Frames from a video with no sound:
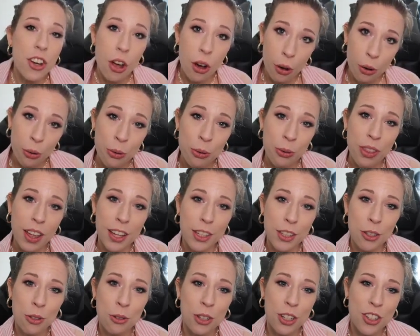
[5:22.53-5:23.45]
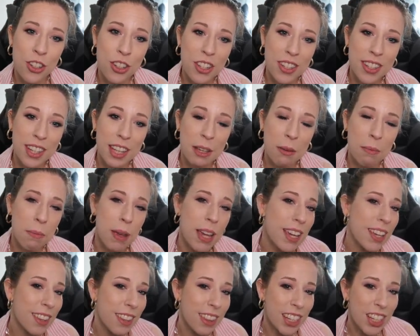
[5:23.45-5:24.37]
know that you could just like make
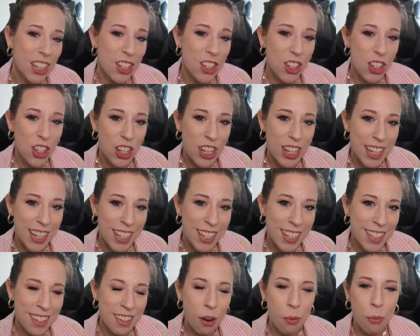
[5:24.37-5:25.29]
a thing of cheese.